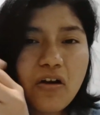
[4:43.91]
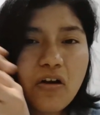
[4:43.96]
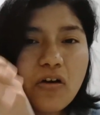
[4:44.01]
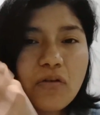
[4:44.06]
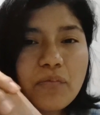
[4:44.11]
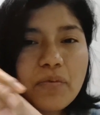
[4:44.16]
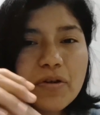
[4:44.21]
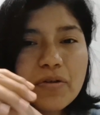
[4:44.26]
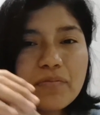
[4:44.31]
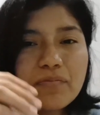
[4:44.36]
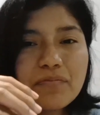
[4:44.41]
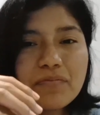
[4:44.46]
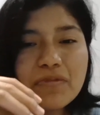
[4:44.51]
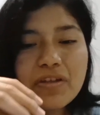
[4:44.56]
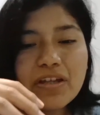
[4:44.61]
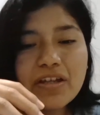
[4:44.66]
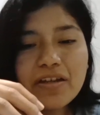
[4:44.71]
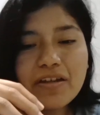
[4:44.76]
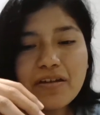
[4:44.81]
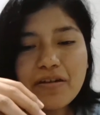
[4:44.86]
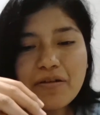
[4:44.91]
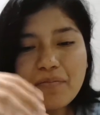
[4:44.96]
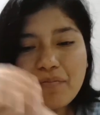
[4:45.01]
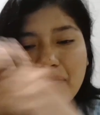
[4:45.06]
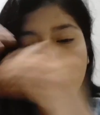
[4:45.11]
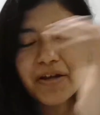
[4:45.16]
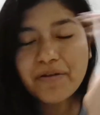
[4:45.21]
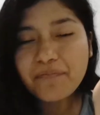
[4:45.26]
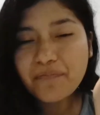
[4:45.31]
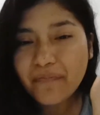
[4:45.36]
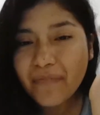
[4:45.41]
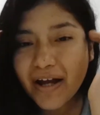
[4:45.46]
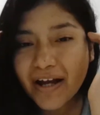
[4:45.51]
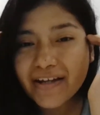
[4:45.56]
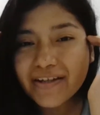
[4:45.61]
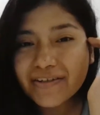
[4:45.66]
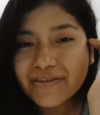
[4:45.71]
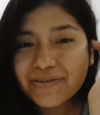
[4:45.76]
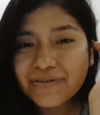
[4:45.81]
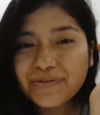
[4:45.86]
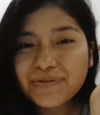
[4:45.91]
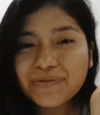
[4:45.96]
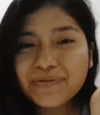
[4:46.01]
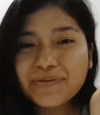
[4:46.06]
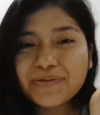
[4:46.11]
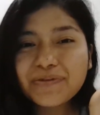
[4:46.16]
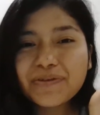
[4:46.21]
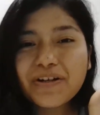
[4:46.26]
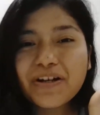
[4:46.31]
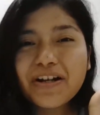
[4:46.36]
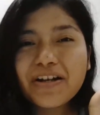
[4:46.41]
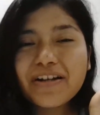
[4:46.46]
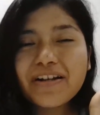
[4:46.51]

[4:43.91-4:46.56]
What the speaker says: open my mind to